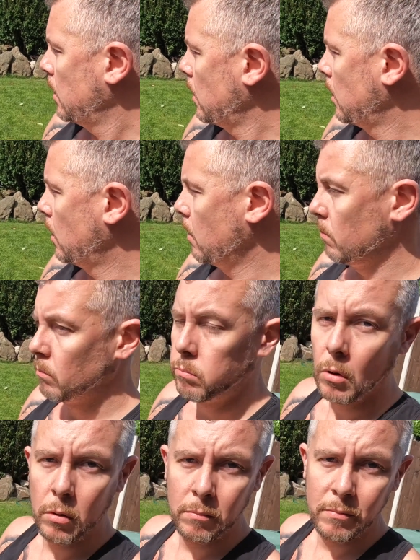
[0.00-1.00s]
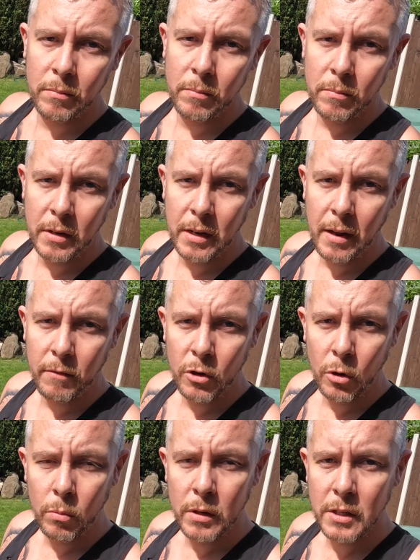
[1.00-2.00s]
But you never
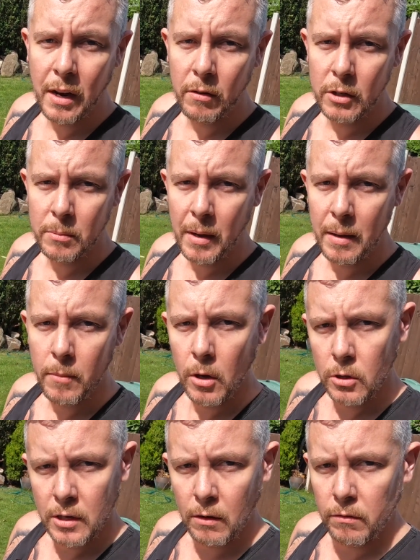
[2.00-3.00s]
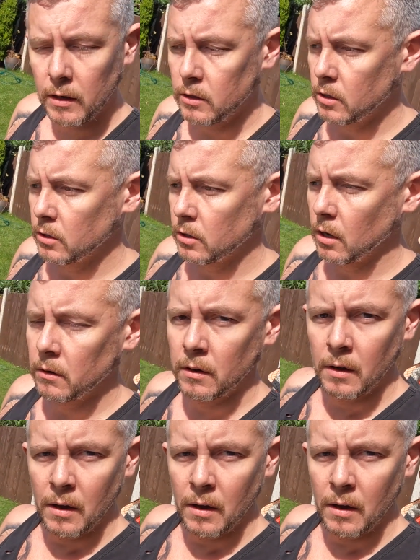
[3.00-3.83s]
know, his character might emerge now Predator's gone.